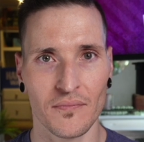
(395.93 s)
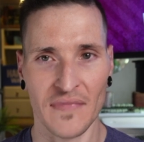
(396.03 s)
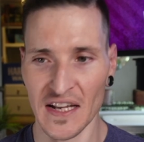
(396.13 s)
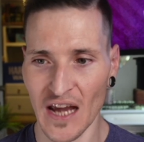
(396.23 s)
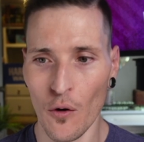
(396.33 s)

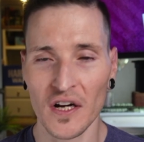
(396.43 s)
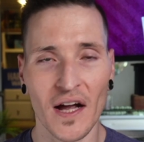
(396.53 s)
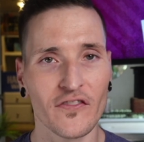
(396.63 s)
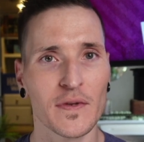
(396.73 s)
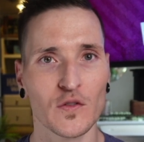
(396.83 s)
That's how our
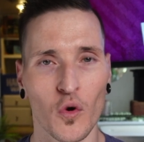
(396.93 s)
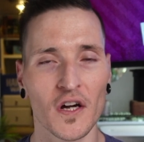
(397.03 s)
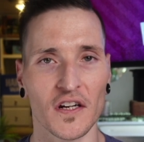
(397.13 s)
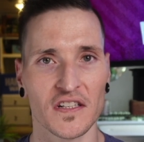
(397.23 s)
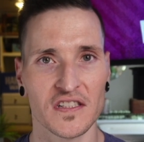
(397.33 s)
government
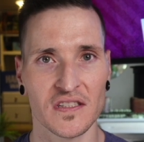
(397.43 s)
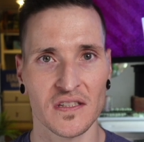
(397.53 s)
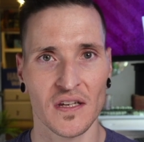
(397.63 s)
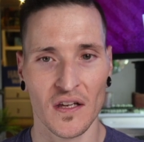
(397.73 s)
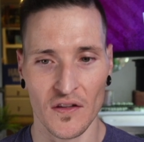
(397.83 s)
works.
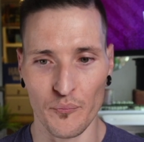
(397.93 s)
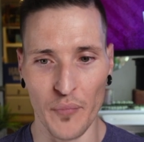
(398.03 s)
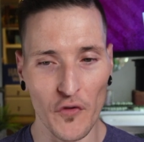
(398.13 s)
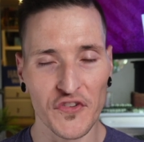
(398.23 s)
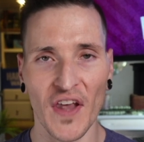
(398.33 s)

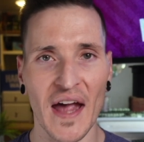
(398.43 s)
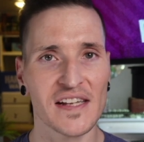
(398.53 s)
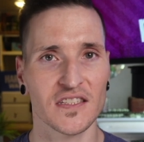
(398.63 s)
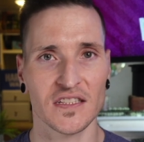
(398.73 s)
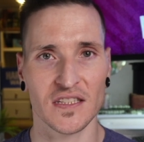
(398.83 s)
Both
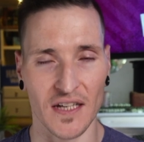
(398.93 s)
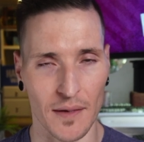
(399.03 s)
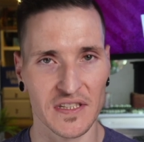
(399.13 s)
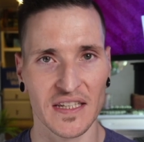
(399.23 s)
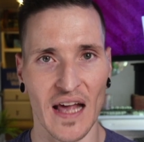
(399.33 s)
sides need to
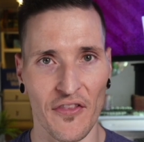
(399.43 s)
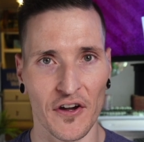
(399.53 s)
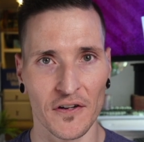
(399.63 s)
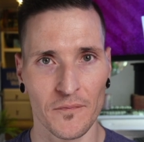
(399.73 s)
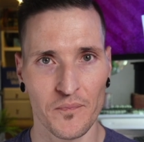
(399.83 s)
come
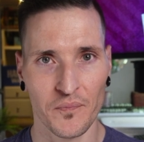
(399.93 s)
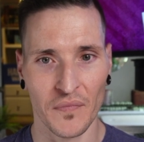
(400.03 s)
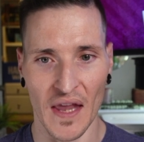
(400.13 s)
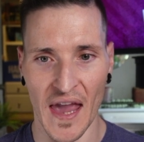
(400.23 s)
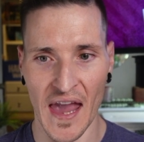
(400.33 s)
together
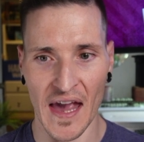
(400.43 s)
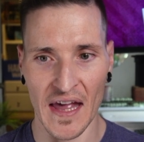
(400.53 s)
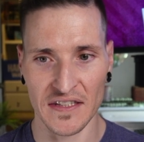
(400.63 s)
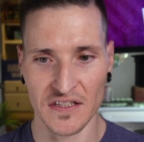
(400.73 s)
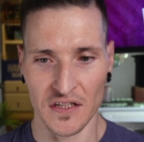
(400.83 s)

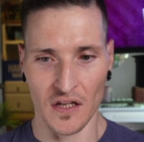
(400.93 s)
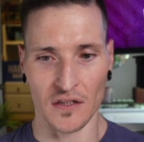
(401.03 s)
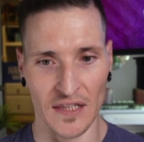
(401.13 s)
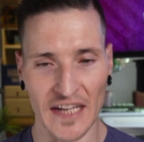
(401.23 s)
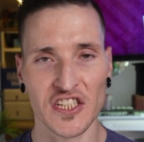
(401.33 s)
and
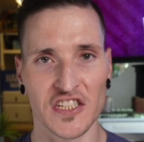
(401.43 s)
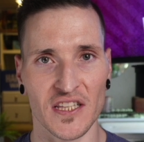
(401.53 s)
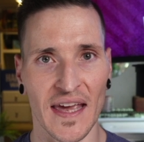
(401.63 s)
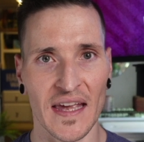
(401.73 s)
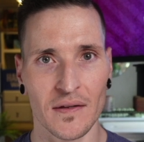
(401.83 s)

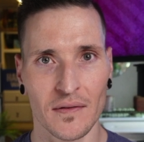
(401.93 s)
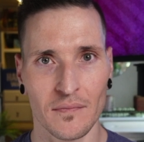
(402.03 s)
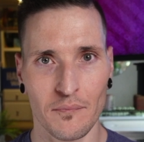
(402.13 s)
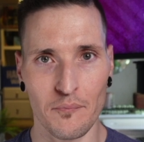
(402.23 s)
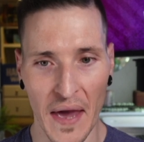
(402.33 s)
legislate
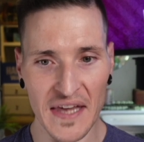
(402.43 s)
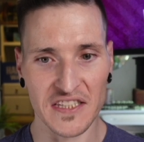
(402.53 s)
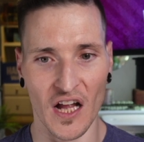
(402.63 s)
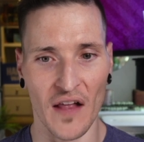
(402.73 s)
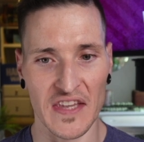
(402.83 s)

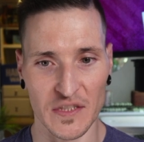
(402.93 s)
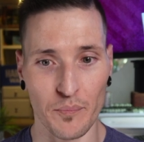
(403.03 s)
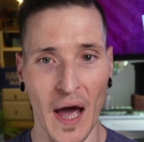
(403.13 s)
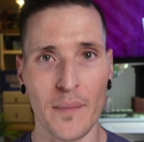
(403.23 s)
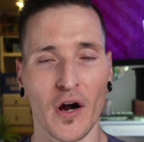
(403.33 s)
based on this
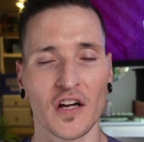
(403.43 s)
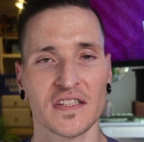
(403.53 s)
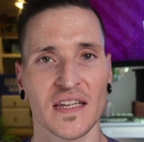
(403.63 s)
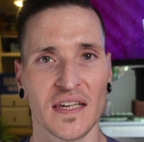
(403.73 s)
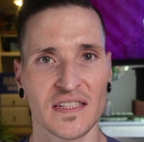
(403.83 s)

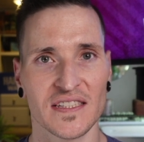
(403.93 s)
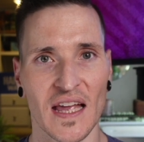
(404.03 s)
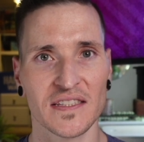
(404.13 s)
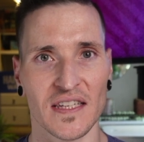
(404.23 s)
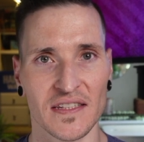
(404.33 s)
bipartisan
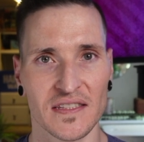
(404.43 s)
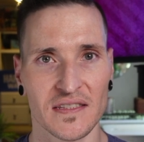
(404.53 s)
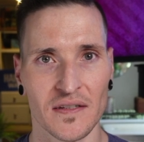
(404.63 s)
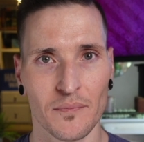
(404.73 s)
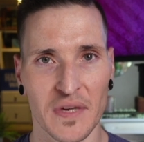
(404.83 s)

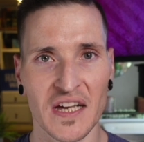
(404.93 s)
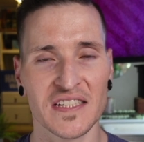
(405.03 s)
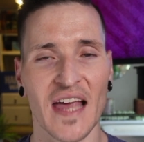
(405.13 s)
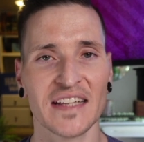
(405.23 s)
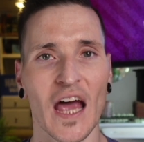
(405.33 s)
consensus,
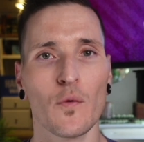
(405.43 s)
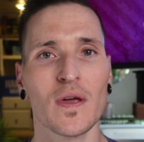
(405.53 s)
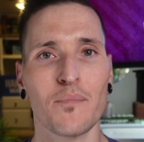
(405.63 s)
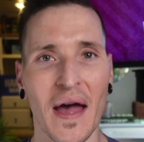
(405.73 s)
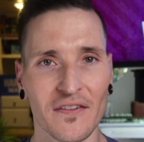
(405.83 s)
because that's how we
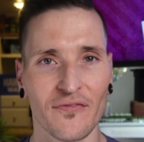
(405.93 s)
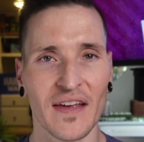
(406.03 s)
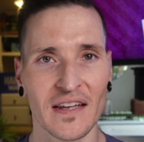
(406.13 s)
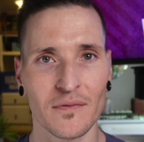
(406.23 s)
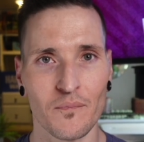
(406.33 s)

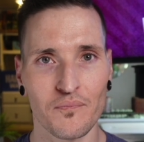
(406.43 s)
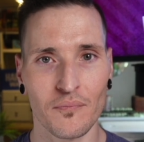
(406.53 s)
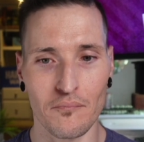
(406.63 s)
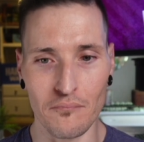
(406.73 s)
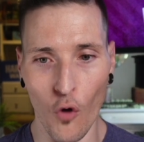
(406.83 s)
benefit
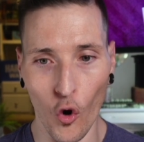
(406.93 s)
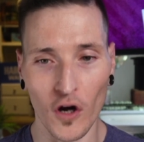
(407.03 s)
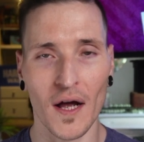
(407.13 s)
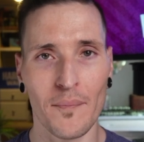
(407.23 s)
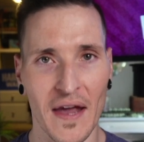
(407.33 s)

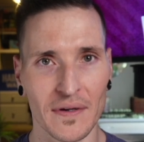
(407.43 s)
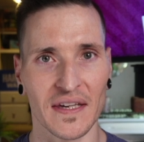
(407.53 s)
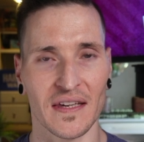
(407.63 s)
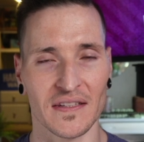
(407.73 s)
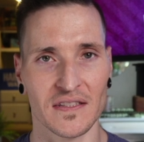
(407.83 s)
more
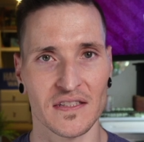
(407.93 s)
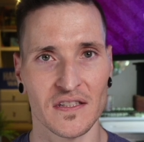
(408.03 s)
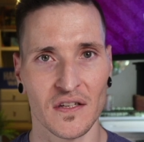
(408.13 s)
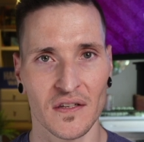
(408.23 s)
Americans.